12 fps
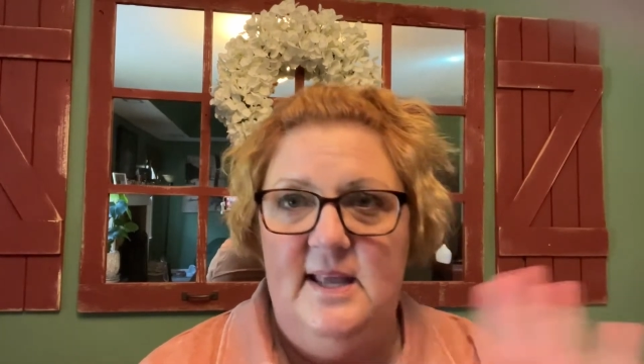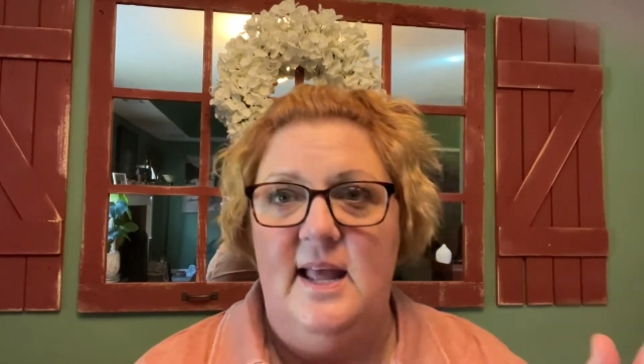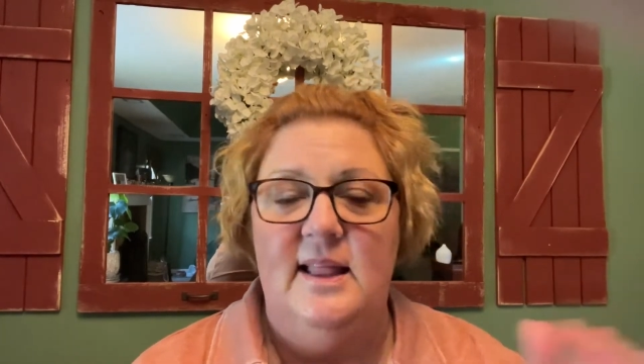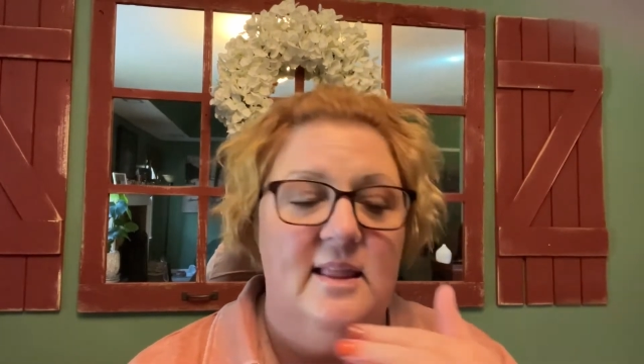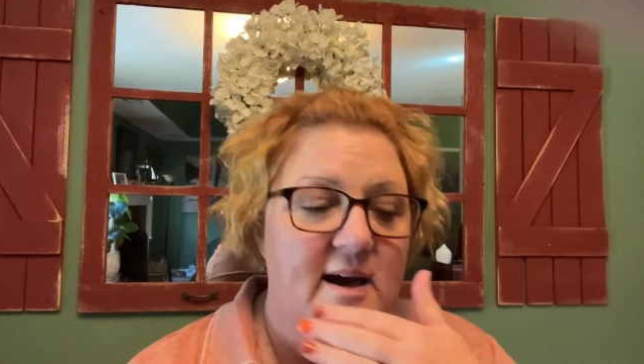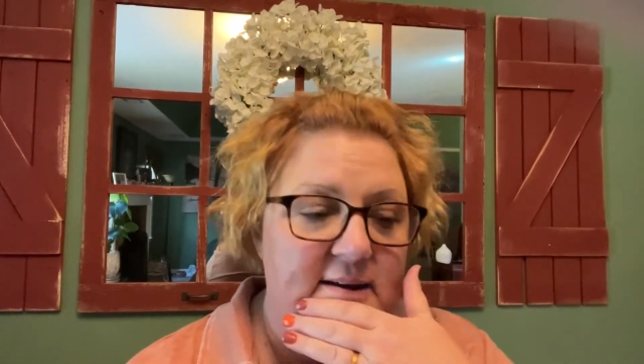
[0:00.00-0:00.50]
a
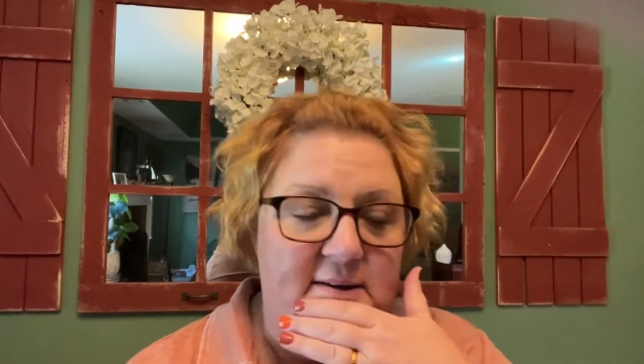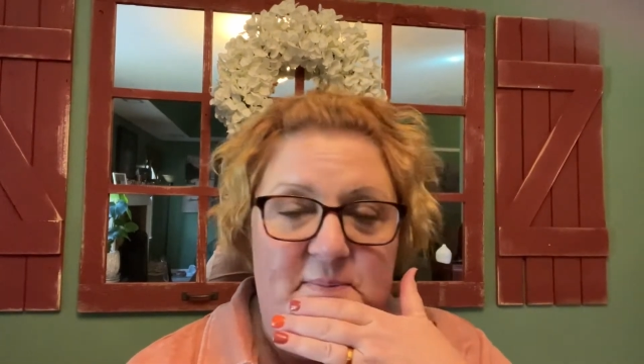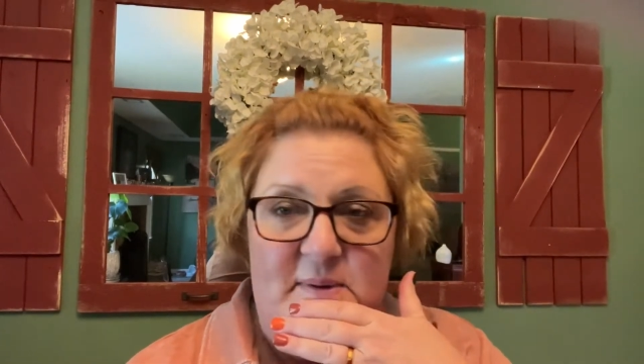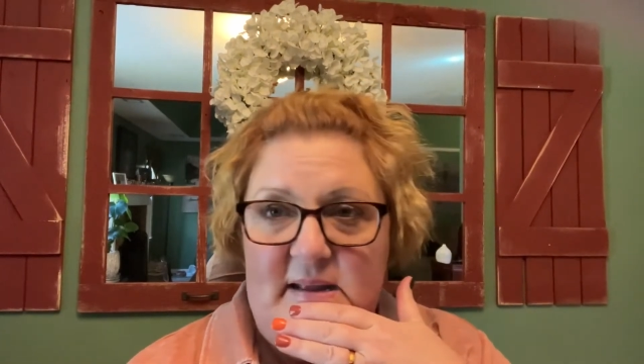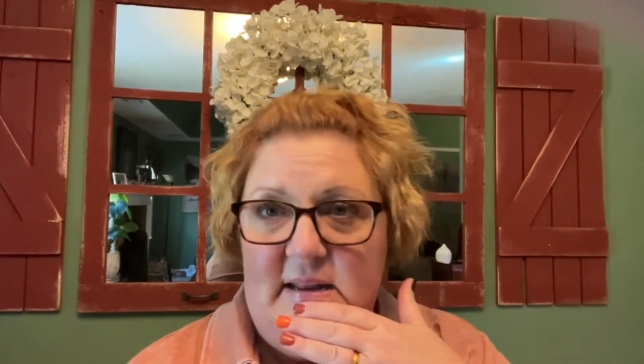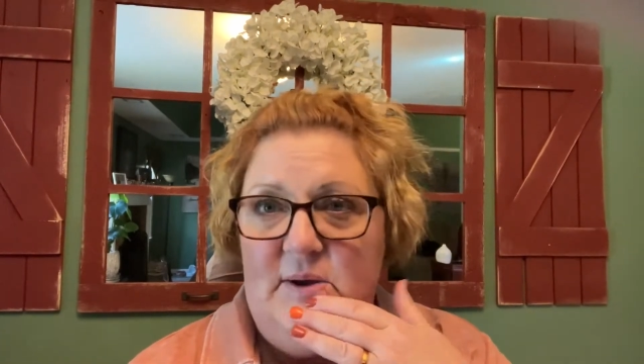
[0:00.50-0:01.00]
lot of
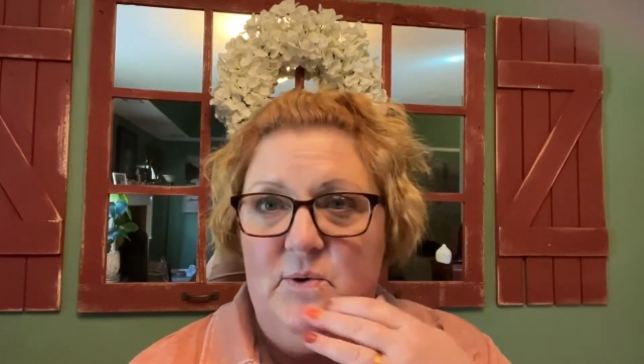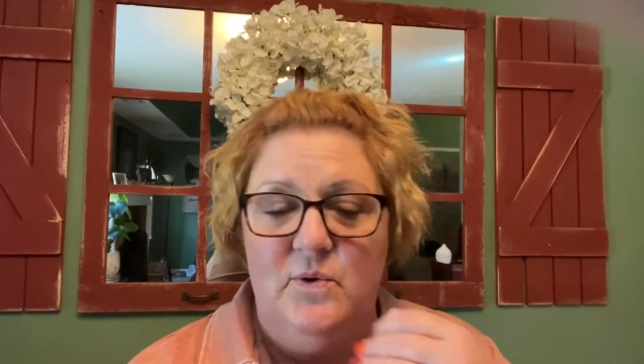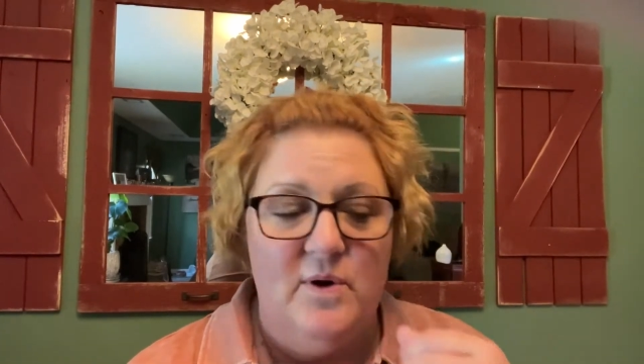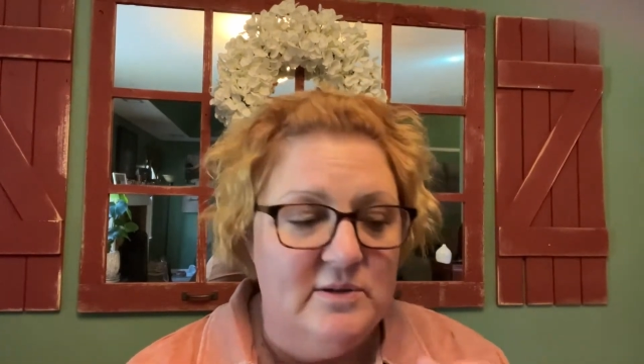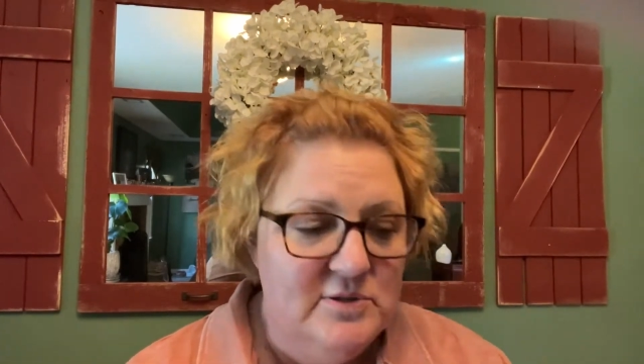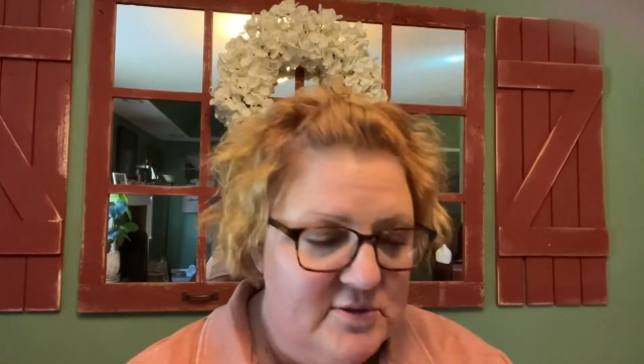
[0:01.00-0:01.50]
money on
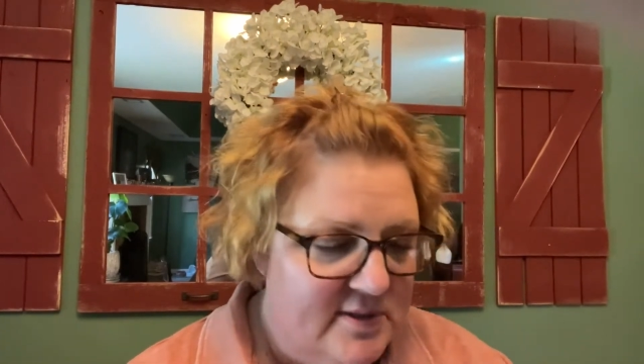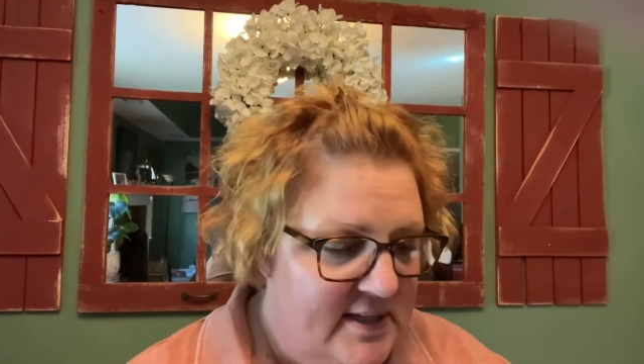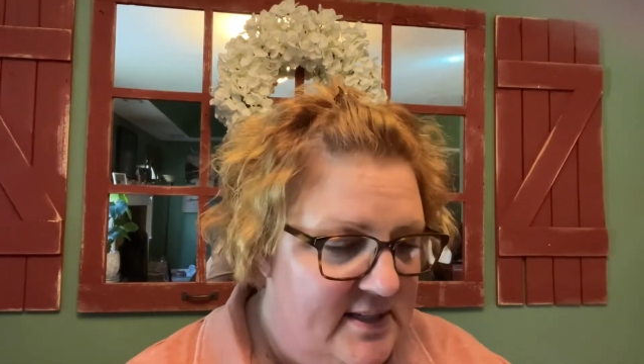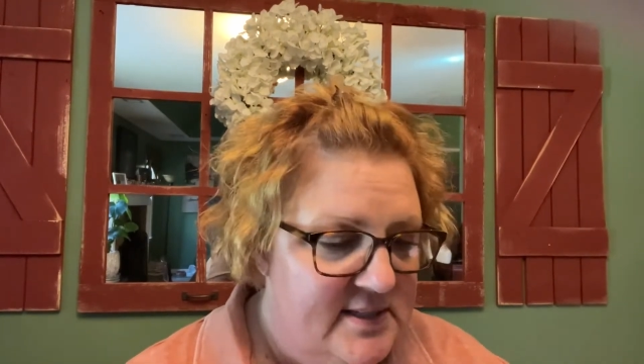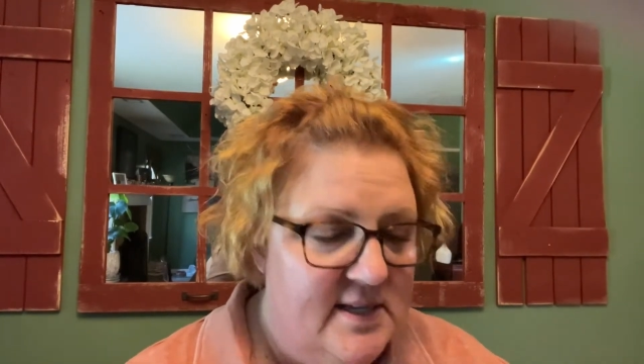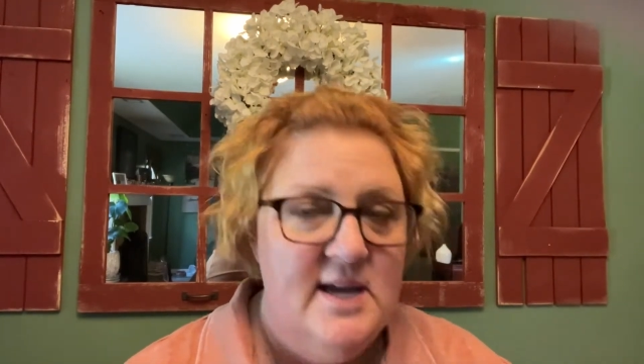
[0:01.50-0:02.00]

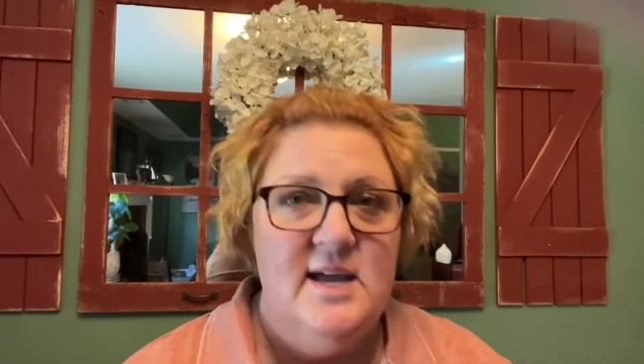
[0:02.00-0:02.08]
groceries